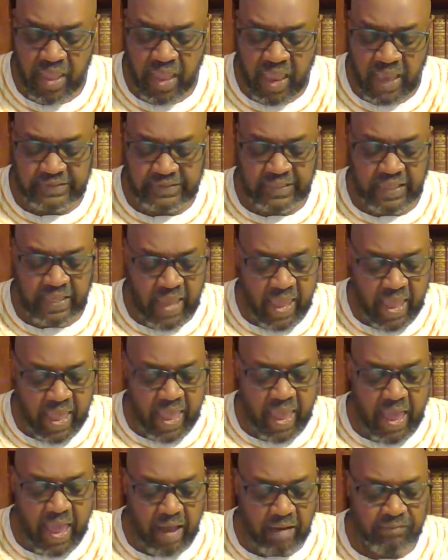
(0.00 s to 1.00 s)
as they
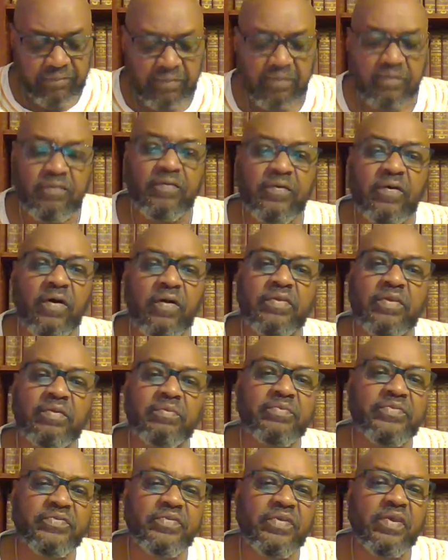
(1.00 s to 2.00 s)
have for
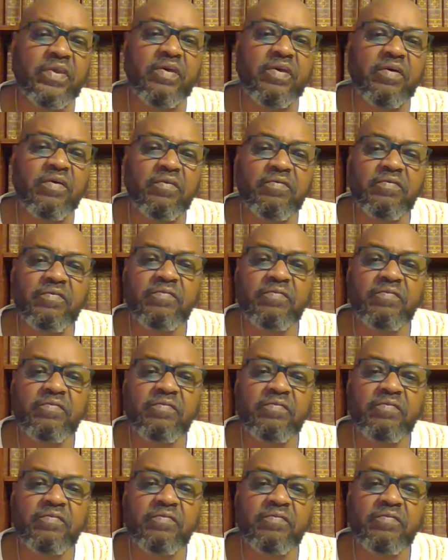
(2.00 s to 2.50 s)
themselves.